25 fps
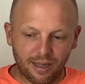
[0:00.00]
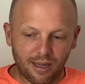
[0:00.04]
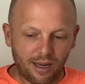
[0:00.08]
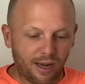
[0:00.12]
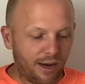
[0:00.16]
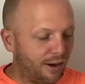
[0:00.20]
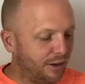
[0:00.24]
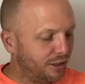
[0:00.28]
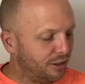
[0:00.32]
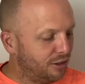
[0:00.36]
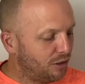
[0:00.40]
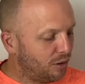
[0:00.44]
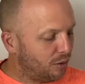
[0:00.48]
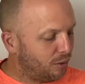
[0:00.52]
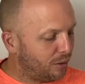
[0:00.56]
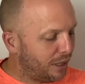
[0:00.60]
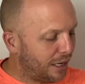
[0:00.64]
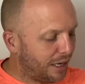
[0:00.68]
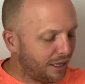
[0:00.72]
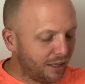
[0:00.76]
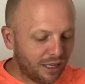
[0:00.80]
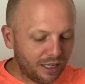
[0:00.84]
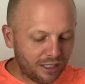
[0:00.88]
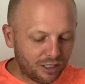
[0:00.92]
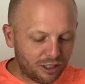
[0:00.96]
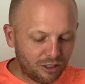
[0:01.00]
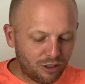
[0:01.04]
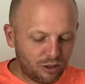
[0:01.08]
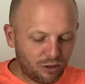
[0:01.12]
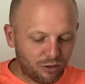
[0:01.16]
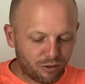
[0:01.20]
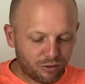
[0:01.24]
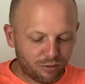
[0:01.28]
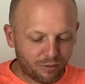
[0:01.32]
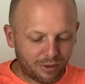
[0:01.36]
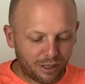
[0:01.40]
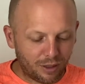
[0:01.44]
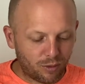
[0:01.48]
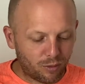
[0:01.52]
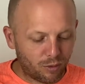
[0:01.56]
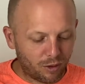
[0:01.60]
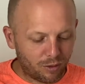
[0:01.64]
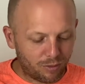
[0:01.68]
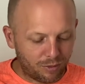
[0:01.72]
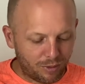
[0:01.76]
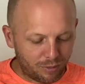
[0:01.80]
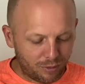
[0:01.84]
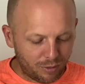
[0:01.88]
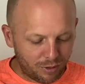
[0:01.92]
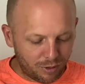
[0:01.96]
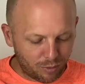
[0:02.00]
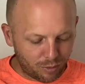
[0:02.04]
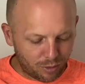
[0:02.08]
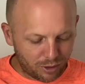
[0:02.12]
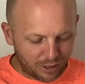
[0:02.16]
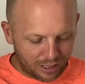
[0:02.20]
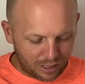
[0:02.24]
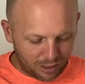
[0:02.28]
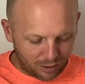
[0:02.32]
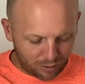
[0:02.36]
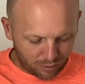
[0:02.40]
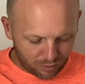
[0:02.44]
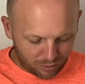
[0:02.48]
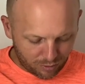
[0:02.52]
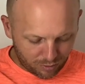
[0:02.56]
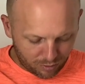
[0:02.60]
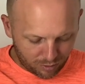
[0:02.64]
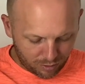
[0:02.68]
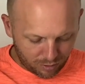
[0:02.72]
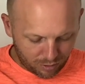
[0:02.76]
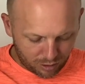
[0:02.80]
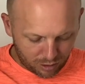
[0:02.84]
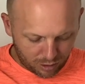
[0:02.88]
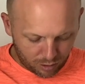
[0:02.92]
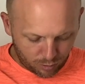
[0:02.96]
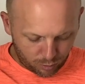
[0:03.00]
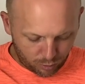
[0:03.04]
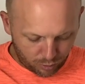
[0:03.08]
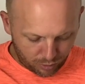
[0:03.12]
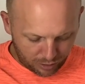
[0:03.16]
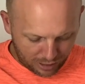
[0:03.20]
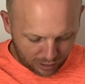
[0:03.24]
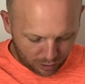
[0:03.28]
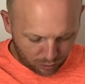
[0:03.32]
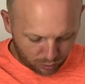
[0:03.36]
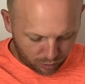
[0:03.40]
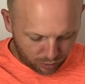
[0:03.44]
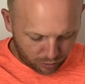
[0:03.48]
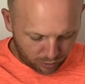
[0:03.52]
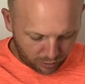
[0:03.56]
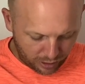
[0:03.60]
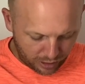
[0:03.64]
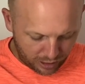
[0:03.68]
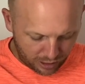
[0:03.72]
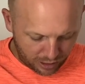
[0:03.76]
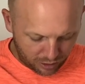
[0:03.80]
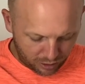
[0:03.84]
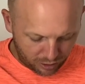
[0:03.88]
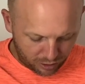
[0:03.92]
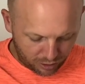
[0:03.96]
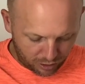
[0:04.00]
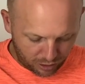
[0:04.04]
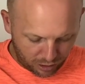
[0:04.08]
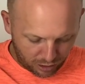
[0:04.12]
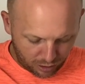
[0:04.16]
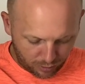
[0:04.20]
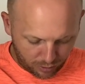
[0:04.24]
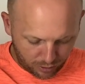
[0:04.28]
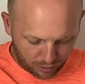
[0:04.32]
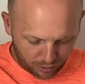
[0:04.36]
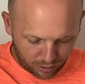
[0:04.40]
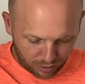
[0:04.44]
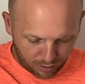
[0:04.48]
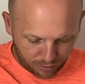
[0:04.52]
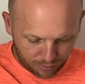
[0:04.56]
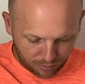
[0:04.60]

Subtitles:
All right, so what I'd like to do for my worm, I'm going to bring out the brown crayon to start with.